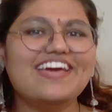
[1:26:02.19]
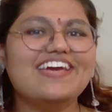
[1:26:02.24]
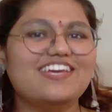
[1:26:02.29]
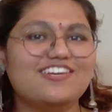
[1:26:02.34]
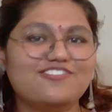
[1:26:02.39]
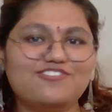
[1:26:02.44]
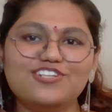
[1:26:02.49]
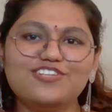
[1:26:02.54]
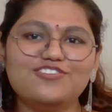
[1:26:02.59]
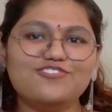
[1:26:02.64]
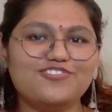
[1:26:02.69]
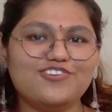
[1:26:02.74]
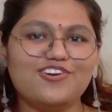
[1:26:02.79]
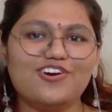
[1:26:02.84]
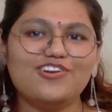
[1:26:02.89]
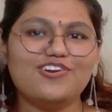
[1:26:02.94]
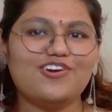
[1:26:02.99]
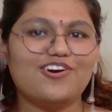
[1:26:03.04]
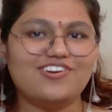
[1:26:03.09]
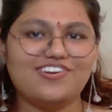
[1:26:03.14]
Even if you
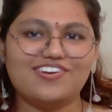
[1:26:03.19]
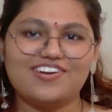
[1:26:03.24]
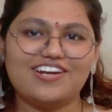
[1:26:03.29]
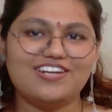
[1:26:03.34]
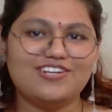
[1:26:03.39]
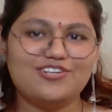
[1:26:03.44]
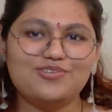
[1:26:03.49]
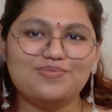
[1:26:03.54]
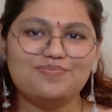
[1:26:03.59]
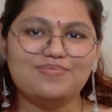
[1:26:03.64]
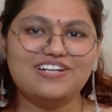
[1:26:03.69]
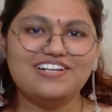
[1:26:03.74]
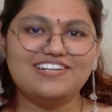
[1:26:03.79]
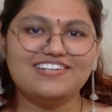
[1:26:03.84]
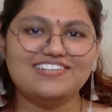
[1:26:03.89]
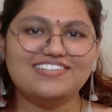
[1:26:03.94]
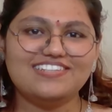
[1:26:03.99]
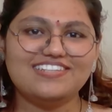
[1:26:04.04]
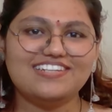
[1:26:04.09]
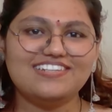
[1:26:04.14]
are not ready to build
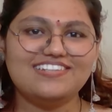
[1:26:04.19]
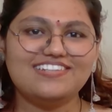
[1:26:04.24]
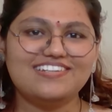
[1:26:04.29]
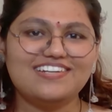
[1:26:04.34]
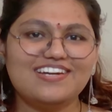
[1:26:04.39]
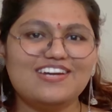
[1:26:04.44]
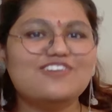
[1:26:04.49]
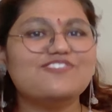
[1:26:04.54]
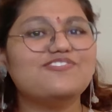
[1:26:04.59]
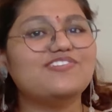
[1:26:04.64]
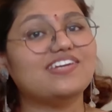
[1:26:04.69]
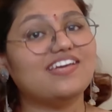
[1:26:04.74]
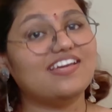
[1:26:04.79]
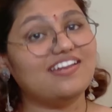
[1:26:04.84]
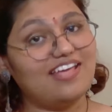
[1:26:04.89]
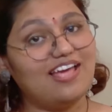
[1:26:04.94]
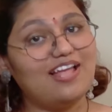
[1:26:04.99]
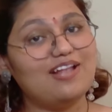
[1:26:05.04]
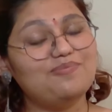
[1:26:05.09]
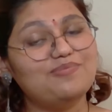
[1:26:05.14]
it yet, we
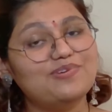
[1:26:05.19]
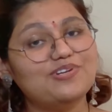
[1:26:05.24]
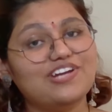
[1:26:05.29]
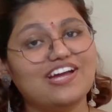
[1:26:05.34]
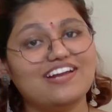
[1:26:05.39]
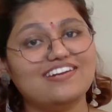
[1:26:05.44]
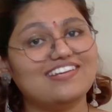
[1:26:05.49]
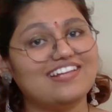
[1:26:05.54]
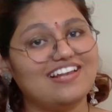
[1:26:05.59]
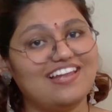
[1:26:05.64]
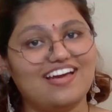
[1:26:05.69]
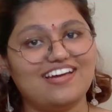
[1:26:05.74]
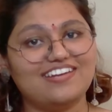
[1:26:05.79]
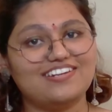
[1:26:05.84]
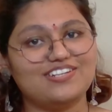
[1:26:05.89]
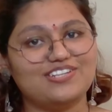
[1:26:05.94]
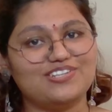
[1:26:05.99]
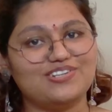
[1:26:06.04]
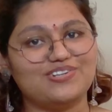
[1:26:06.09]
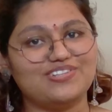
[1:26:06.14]
can help you get
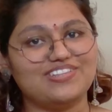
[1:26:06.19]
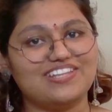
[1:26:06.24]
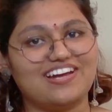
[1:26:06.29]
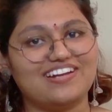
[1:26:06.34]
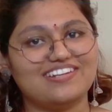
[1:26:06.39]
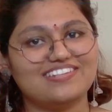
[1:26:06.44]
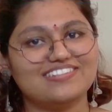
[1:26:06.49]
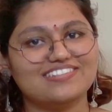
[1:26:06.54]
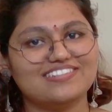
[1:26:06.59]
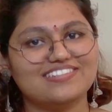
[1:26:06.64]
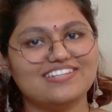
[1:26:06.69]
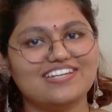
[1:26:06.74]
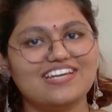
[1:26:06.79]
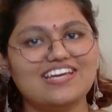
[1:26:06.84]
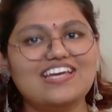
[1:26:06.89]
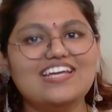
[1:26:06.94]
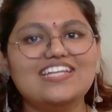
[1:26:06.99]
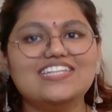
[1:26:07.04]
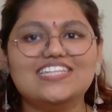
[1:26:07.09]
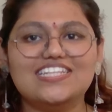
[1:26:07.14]
clarity on that.
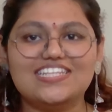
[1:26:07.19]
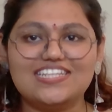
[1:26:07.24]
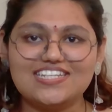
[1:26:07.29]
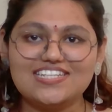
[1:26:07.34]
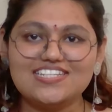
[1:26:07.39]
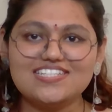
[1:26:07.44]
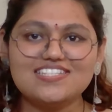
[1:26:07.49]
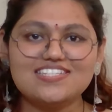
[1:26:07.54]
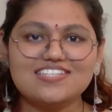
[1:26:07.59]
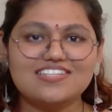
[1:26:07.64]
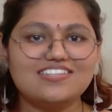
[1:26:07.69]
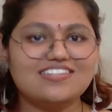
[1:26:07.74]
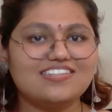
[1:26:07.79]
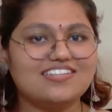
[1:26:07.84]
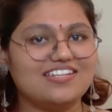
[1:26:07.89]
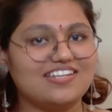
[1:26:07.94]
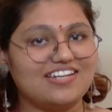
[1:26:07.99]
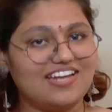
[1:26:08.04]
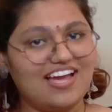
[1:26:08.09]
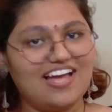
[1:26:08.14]
The risk,
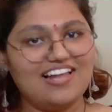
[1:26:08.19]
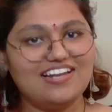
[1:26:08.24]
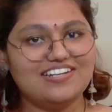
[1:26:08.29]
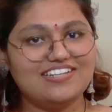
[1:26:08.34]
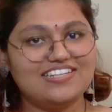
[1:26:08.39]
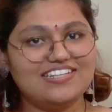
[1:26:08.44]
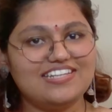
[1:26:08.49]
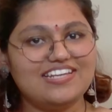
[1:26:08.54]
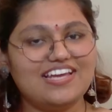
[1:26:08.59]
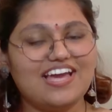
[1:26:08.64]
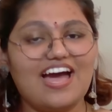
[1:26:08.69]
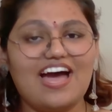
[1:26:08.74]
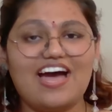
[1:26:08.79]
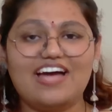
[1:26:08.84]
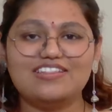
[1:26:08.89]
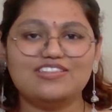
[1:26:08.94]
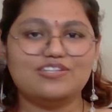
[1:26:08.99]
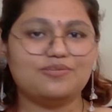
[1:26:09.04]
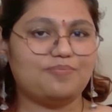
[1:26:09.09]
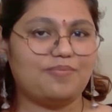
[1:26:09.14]
the reality,
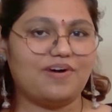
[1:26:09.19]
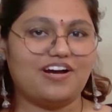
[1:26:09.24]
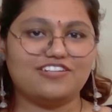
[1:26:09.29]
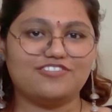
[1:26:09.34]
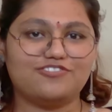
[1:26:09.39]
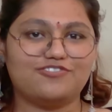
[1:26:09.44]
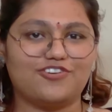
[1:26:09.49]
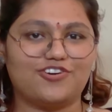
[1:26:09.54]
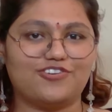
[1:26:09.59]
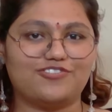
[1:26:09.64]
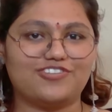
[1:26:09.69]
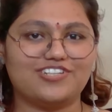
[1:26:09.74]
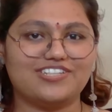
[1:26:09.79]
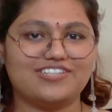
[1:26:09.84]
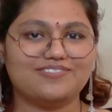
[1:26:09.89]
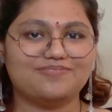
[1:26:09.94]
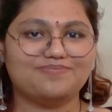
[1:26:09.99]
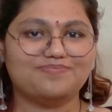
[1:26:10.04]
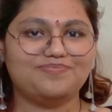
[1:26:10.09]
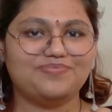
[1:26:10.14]
and the path forward.
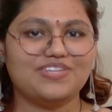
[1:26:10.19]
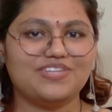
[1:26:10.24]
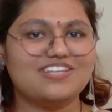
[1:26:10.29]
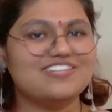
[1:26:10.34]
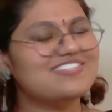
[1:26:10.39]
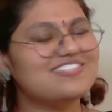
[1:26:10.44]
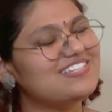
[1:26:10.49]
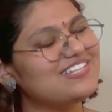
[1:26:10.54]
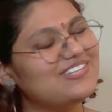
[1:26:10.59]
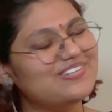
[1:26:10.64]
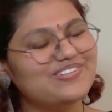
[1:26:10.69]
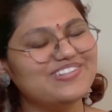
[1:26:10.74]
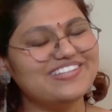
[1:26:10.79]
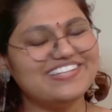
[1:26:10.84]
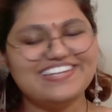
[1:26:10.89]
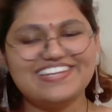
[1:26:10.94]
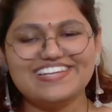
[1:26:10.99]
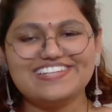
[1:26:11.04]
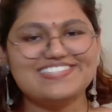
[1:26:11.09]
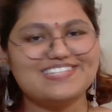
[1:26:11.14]
See you in
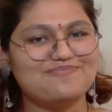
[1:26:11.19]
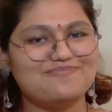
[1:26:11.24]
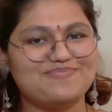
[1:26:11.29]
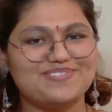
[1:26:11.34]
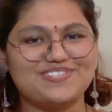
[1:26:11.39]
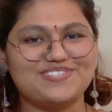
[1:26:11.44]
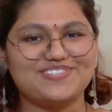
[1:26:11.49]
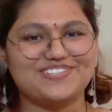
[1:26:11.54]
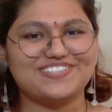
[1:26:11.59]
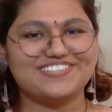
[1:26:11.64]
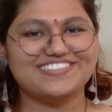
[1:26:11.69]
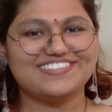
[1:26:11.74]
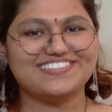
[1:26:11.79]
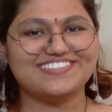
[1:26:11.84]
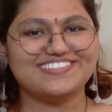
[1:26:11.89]
the next episode.